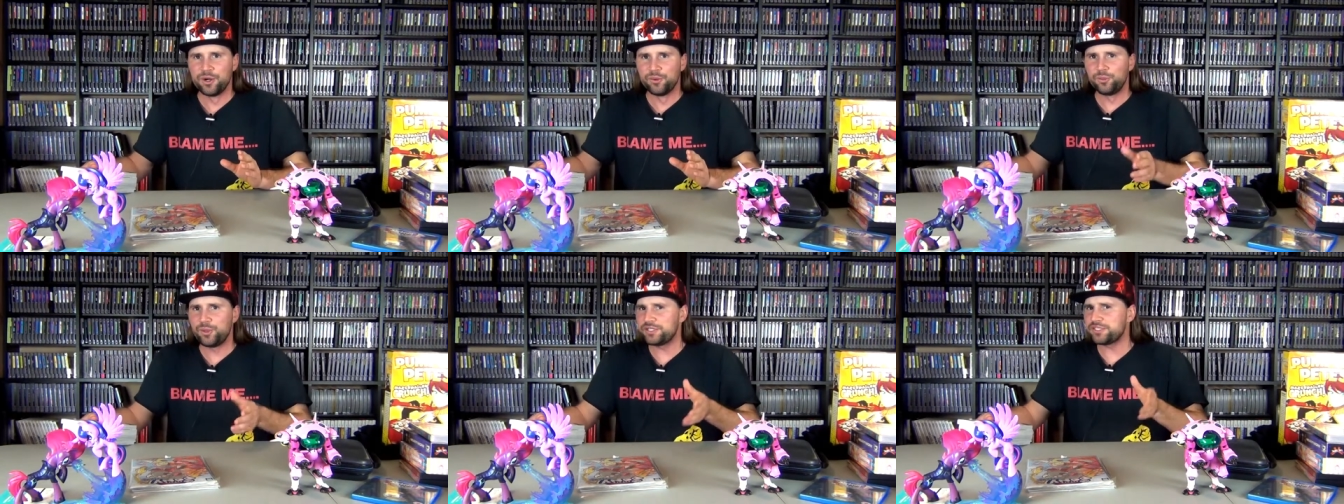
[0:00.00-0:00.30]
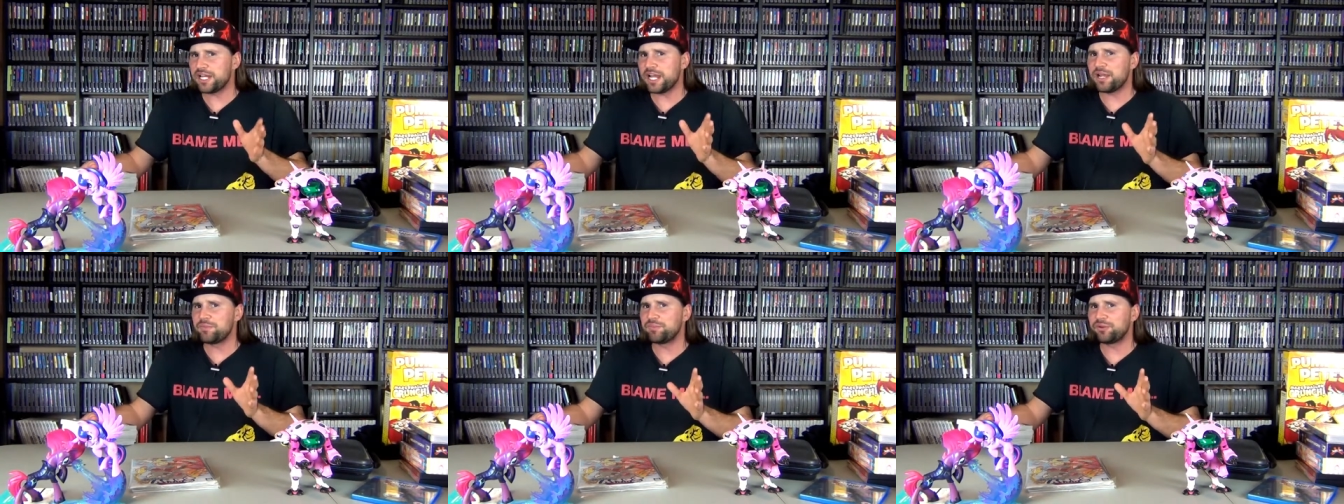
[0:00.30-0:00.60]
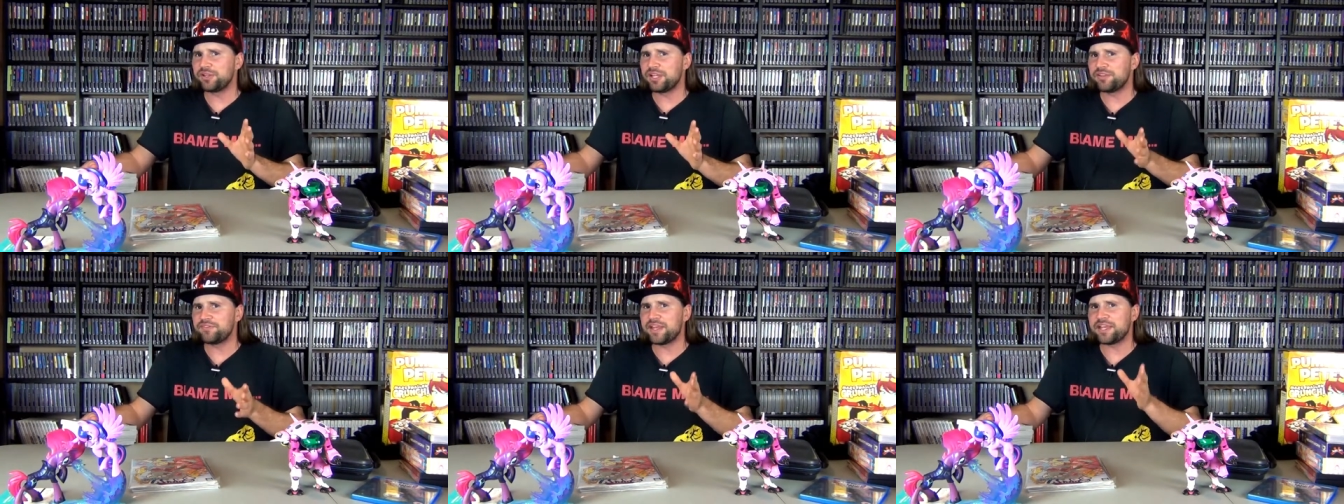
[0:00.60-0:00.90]
which I
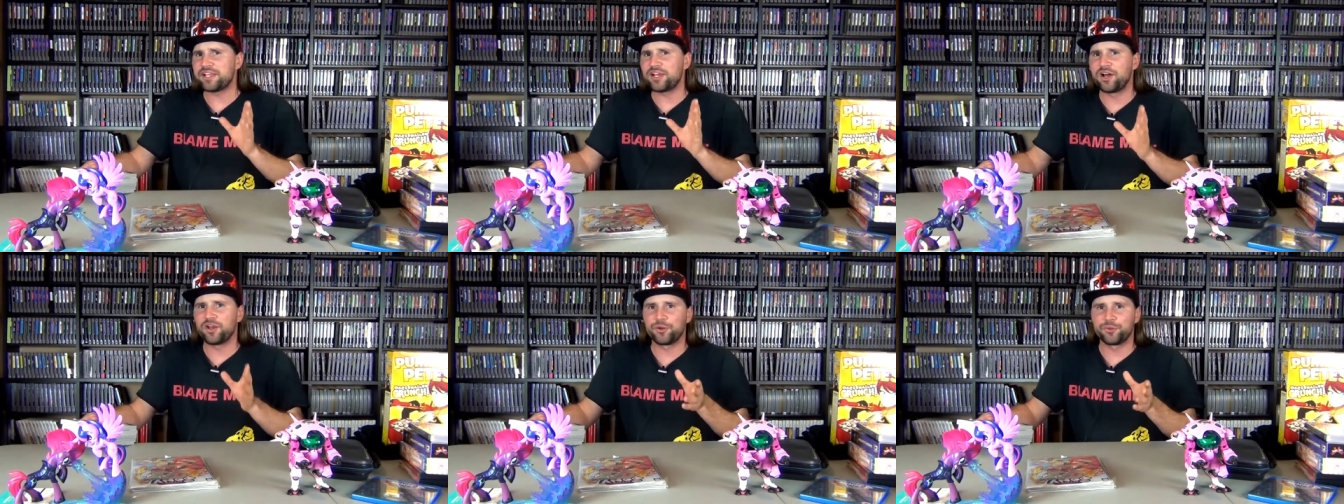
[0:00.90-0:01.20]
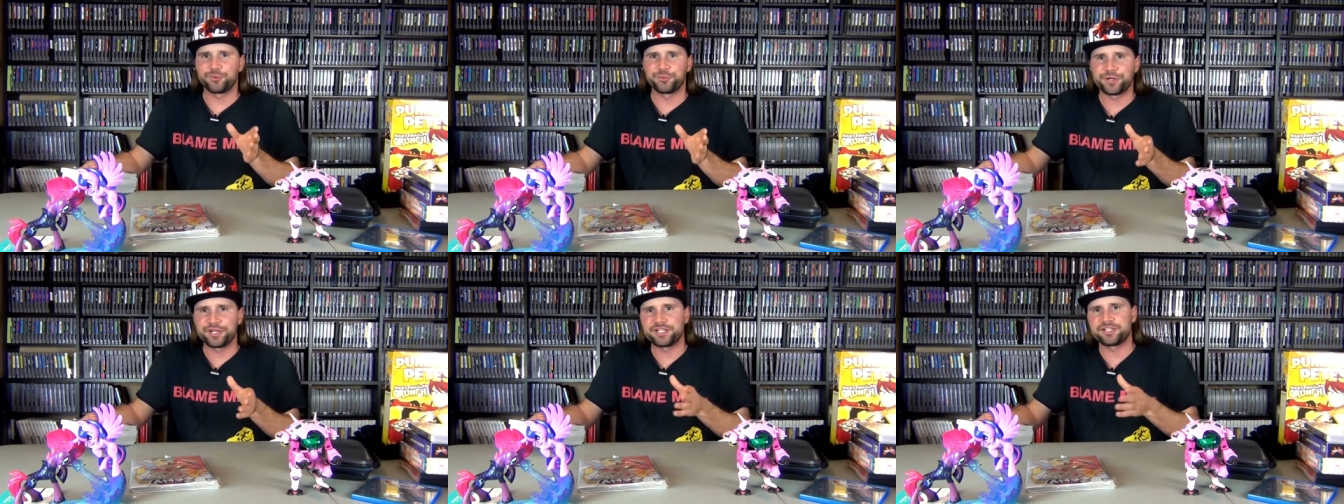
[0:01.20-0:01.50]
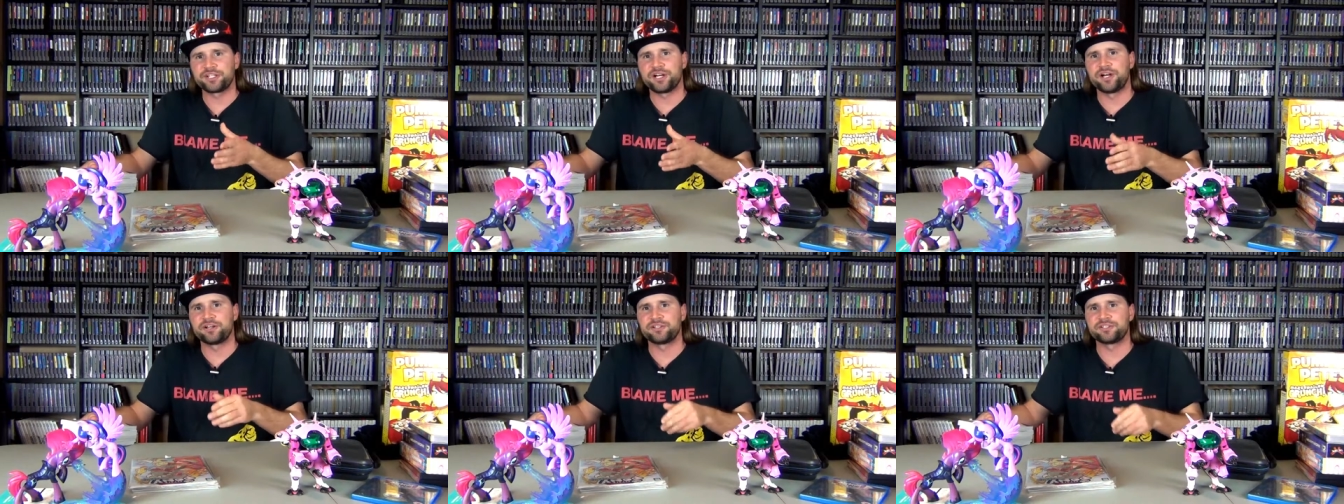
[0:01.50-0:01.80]
believe they call it
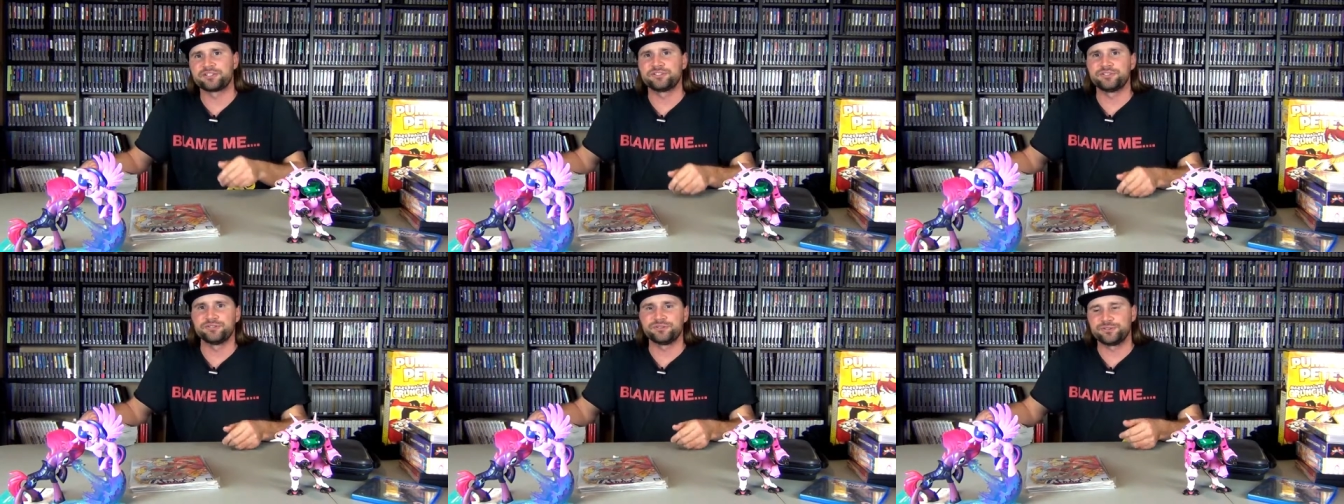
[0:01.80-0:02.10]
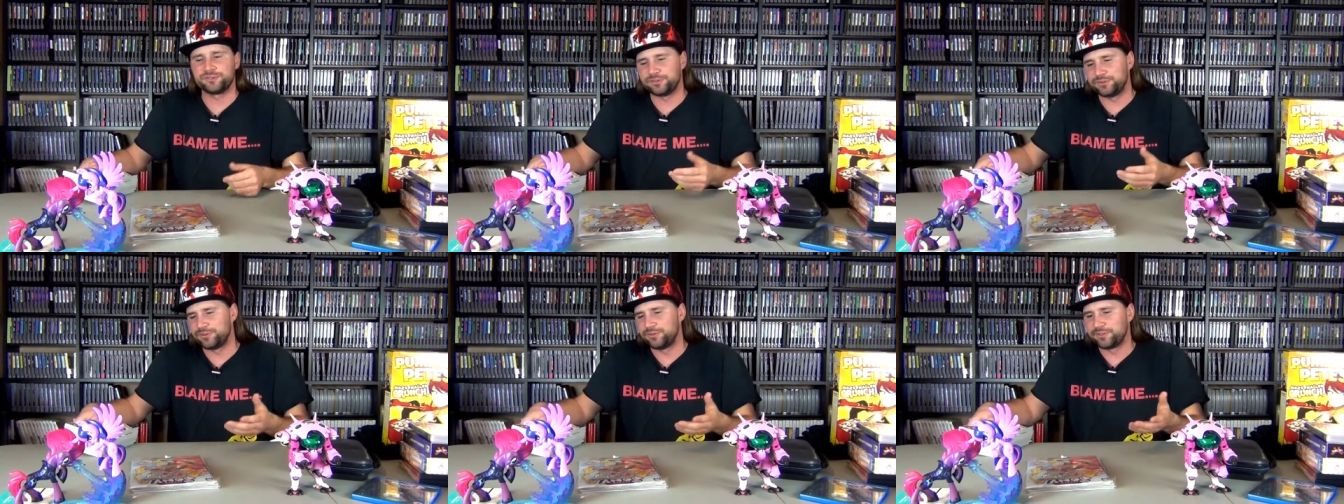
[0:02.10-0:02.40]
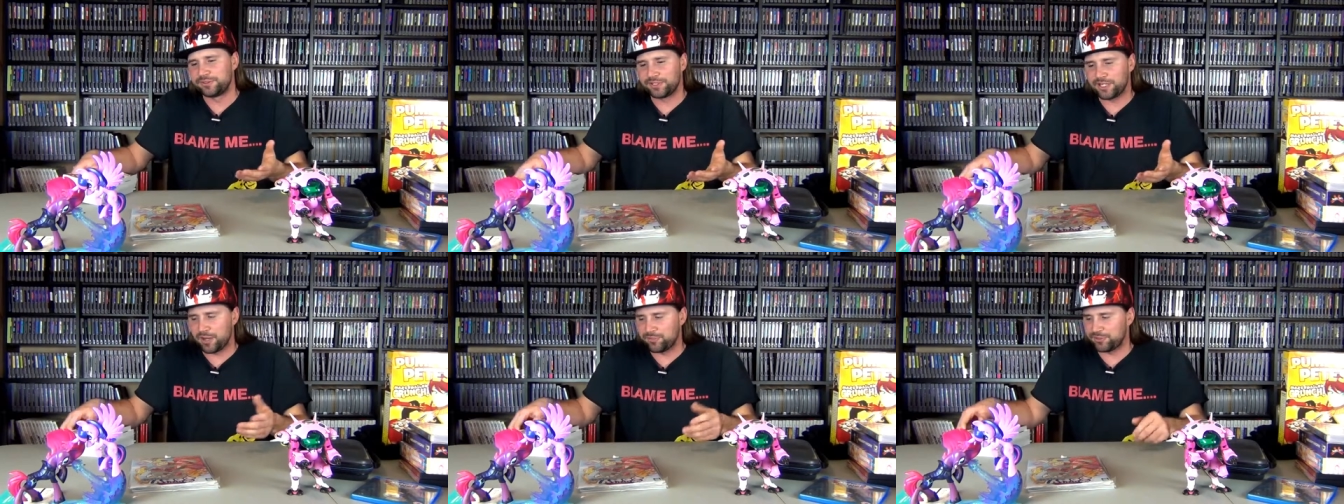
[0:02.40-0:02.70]
McDonald's due to
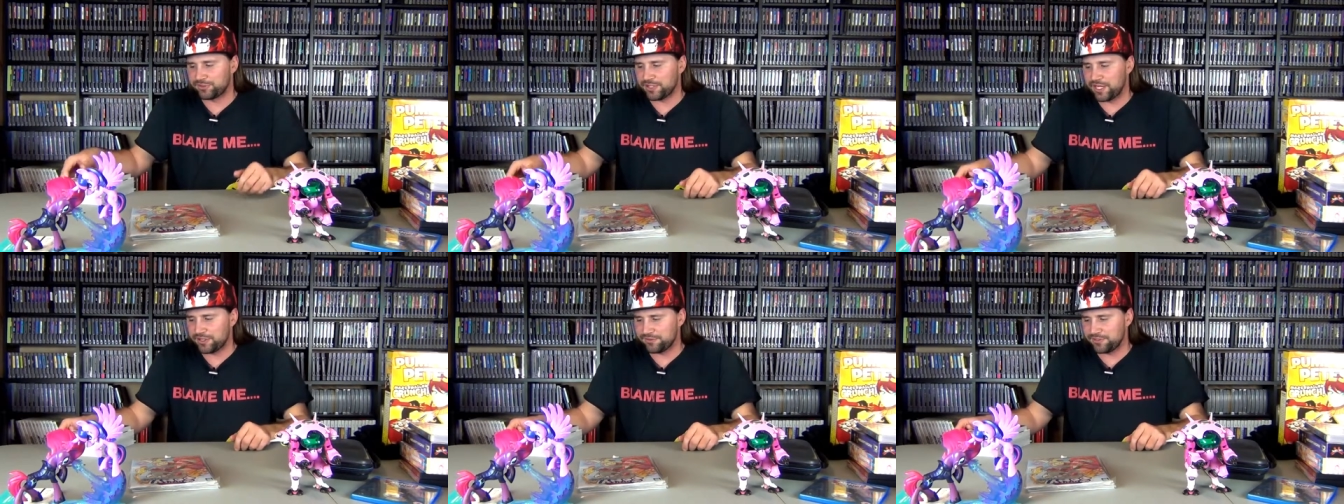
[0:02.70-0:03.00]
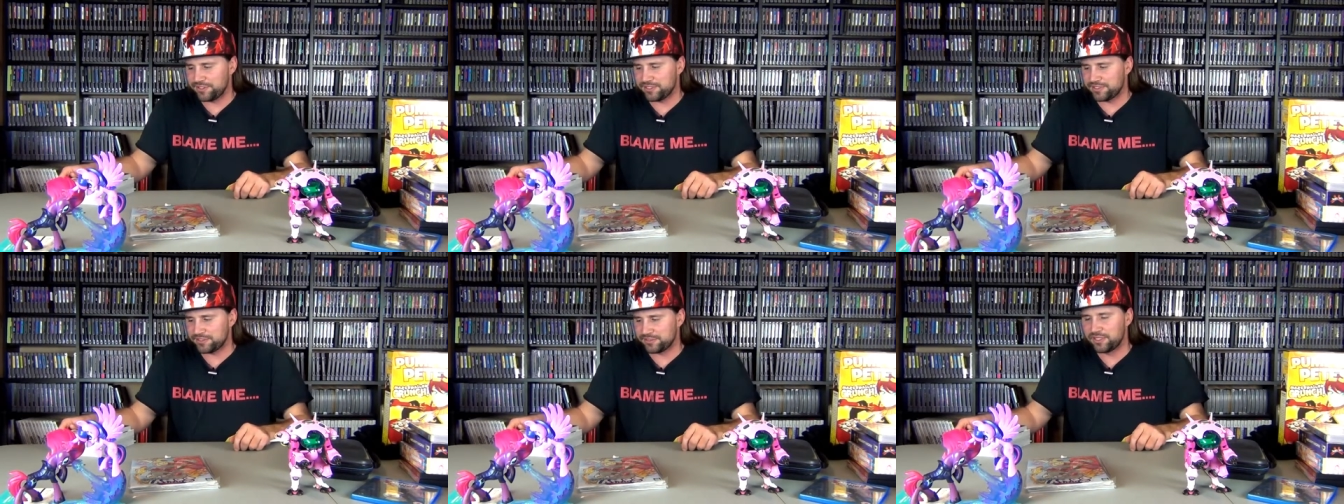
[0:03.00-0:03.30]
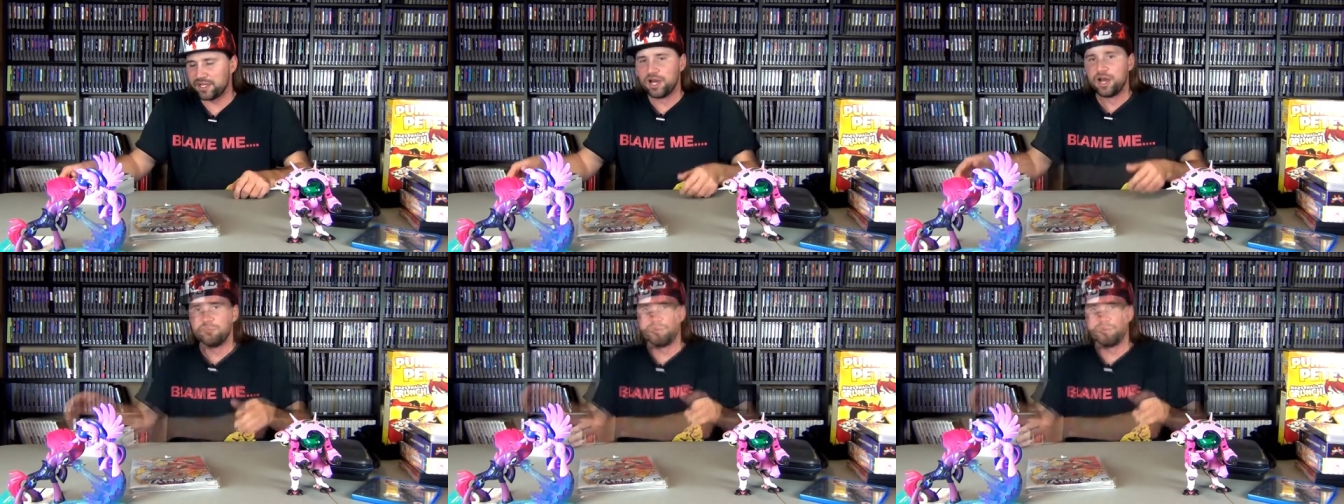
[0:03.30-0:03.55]
copyright reason.